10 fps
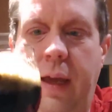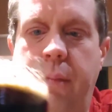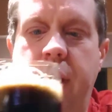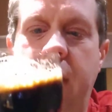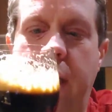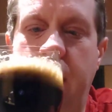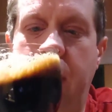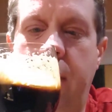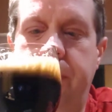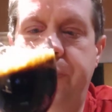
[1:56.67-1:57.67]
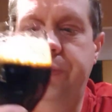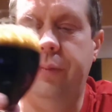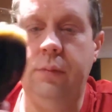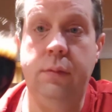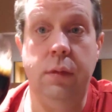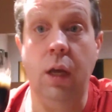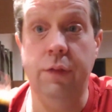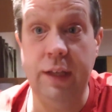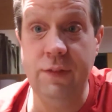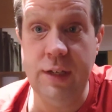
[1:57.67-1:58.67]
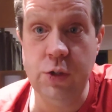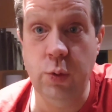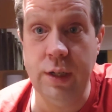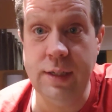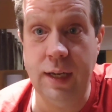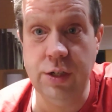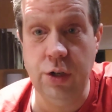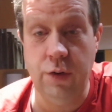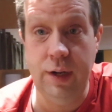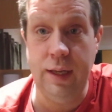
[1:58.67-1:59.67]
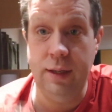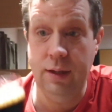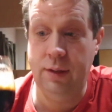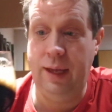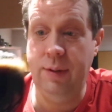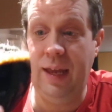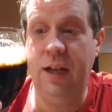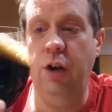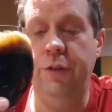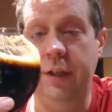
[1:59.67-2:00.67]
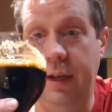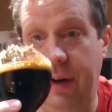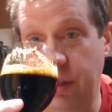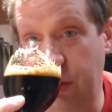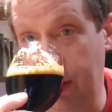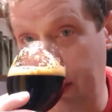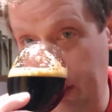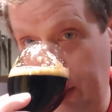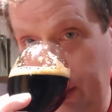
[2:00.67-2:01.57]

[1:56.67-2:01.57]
I'm thinking I've given this one a taste already. Okay, we're getting coffee in there actually as well.